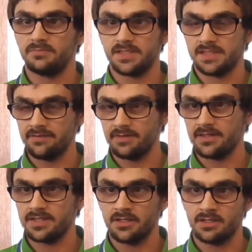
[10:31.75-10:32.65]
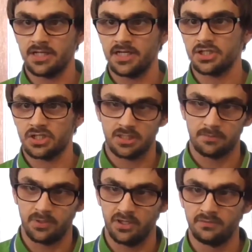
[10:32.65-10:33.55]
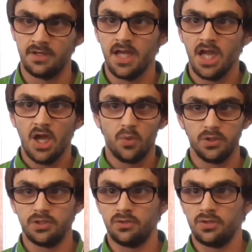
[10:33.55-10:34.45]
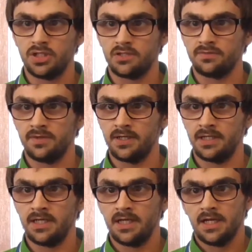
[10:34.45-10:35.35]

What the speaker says: 7th generation and above will do you just fine.